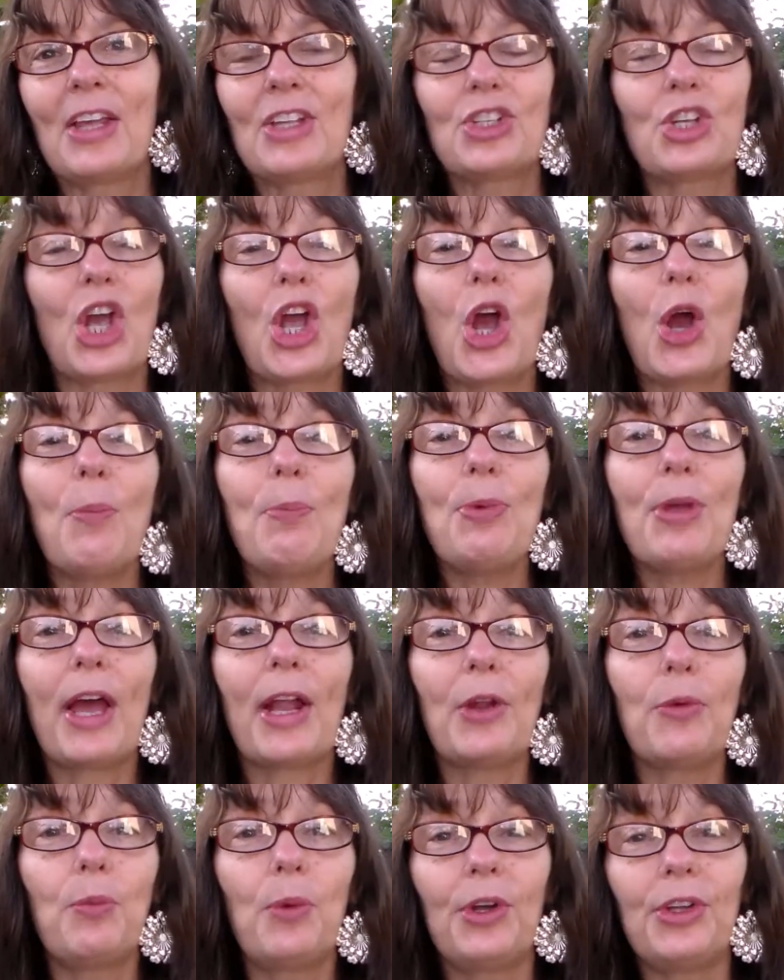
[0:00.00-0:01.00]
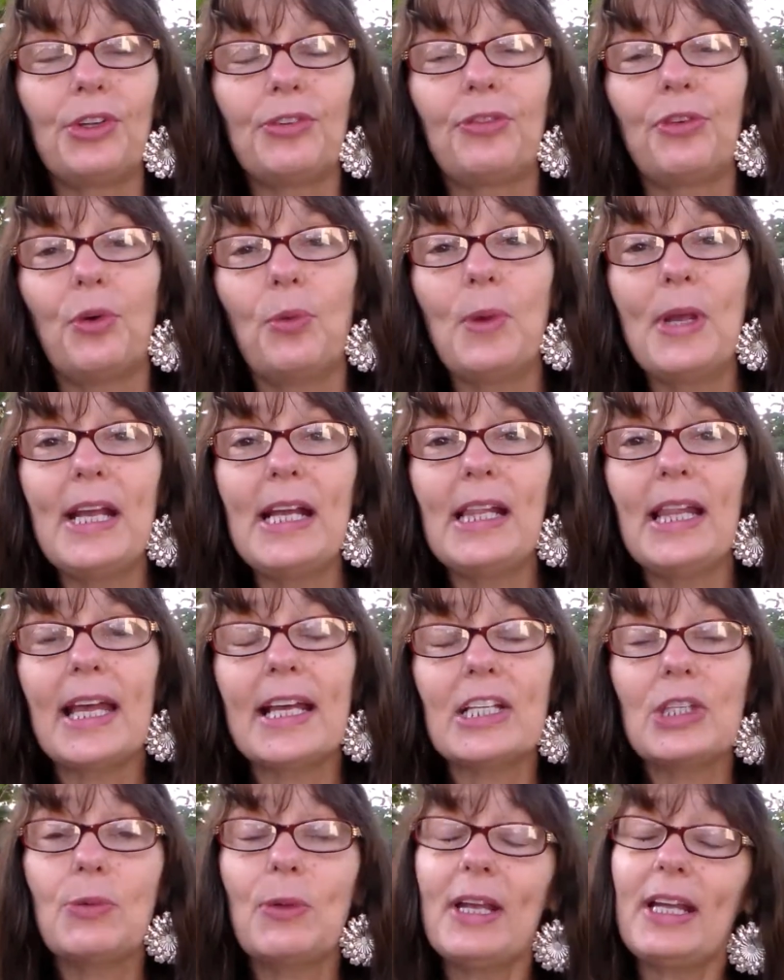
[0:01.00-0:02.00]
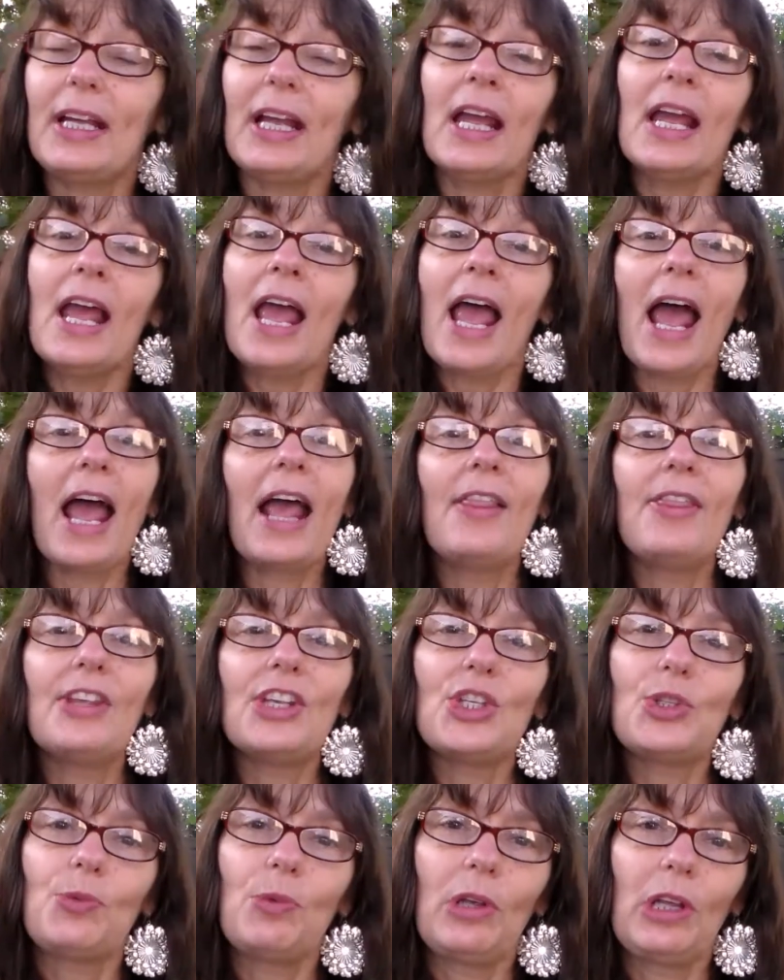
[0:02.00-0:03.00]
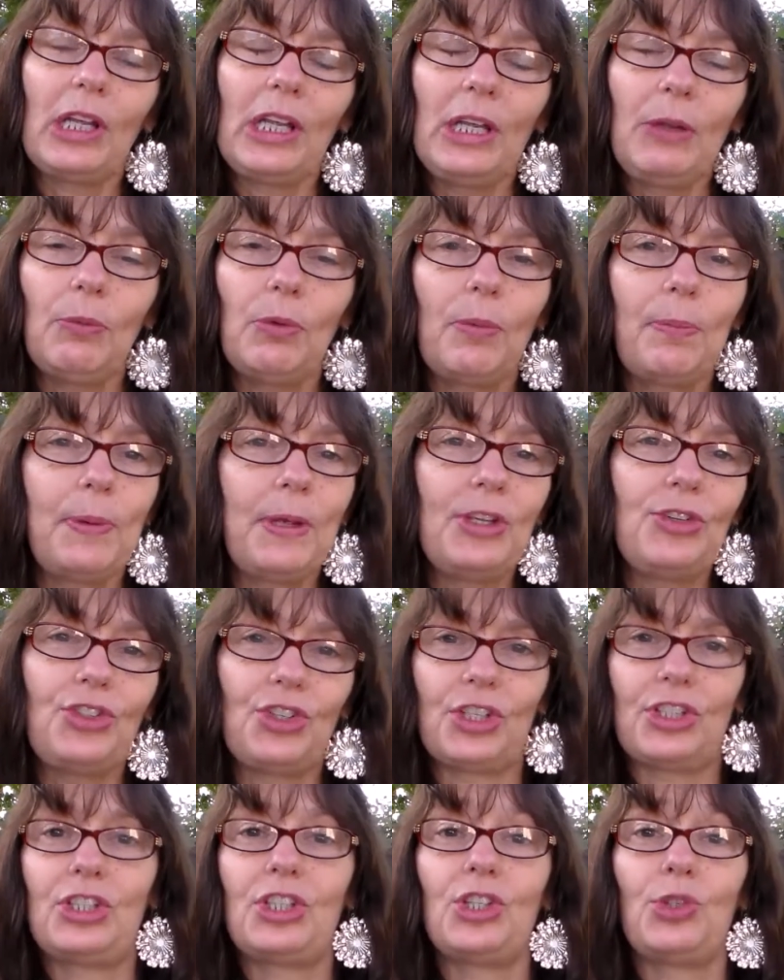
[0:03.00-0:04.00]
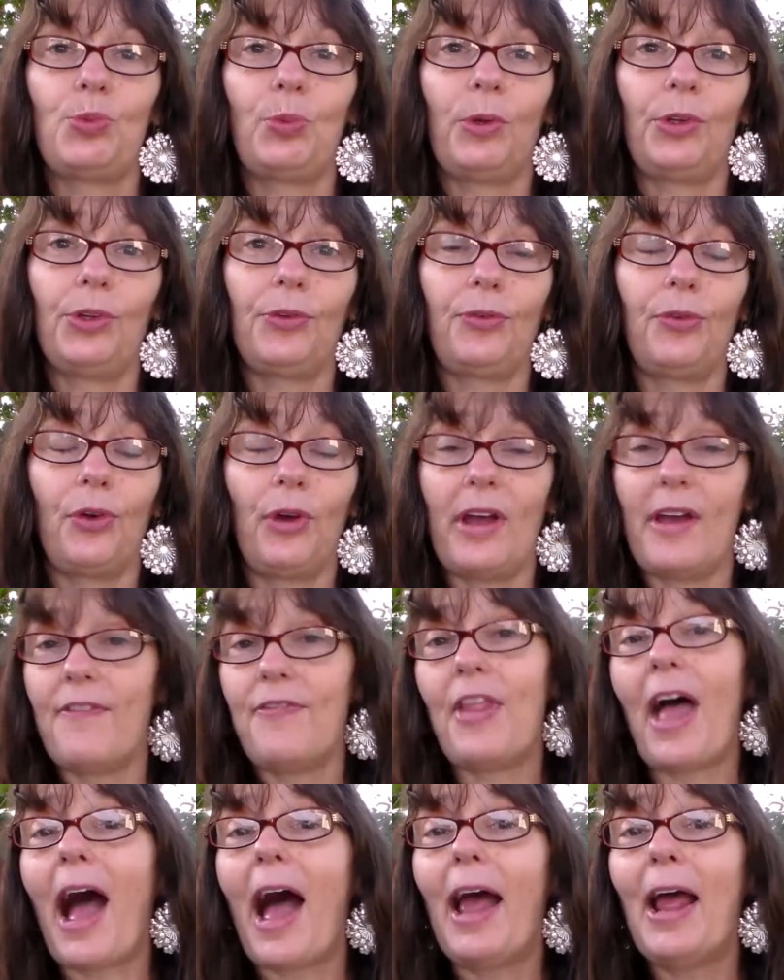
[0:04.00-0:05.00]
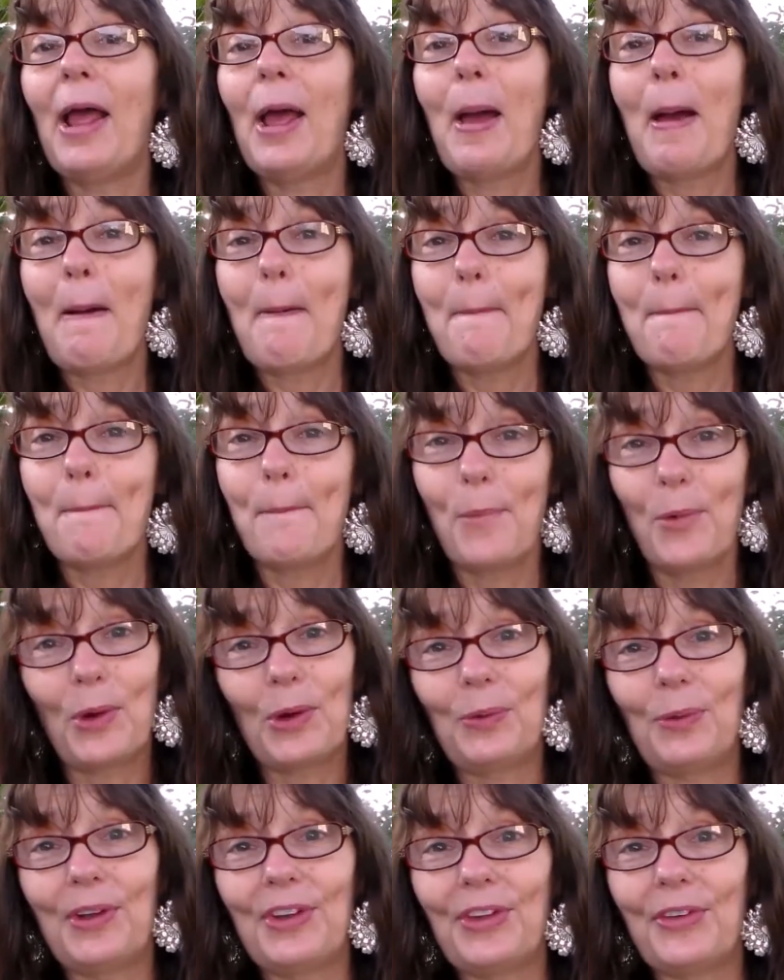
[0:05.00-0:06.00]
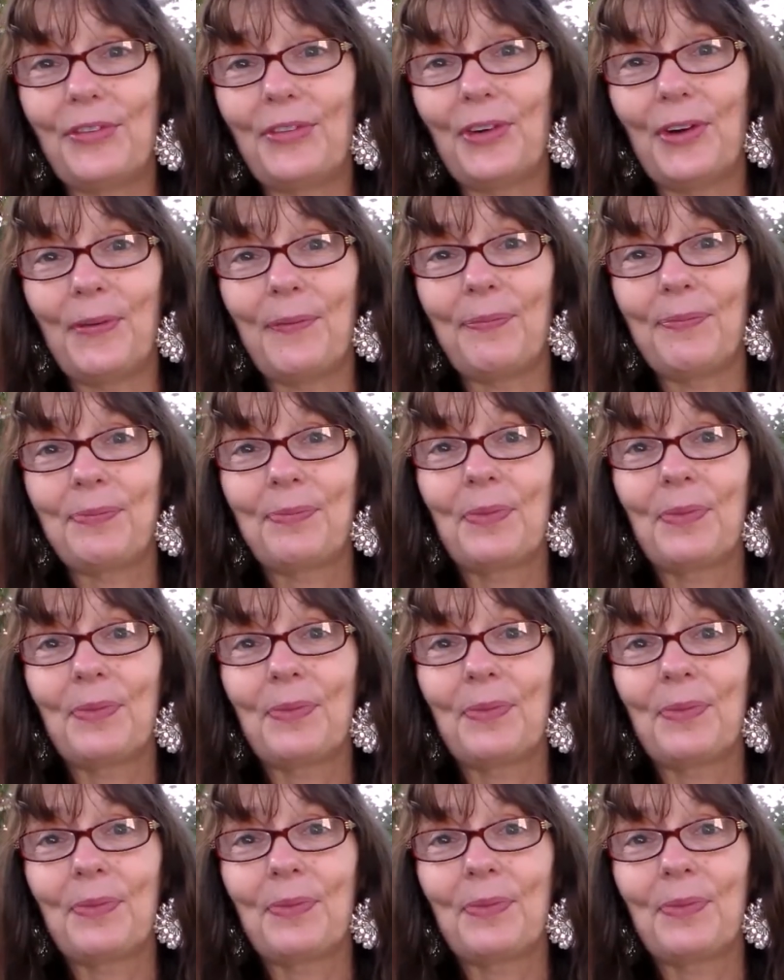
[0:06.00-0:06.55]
So I hope you had a wonderful week last week, and this week will be just as wonderful, if not more wonderful.